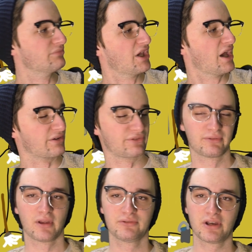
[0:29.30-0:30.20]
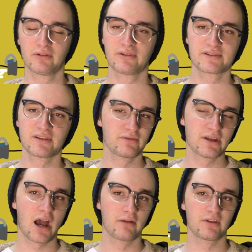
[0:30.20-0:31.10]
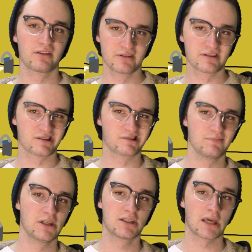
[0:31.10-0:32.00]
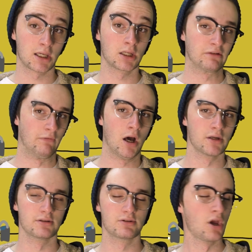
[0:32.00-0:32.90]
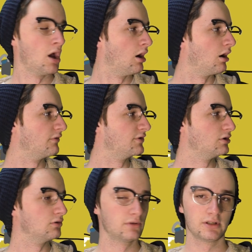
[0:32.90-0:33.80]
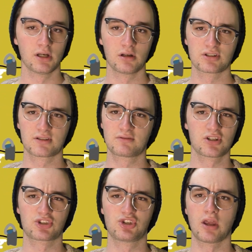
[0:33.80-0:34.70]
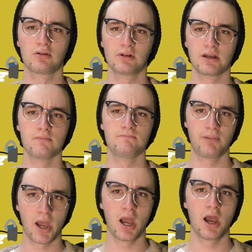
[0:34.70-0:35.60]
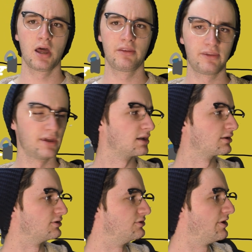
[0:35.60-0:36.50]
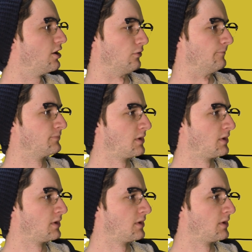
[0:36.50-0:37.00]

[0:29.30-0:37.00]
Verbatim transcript: Yes, uh, no, there's no doubt that this is me taking advantage of you, and uh, just, just generally a bad thing to do.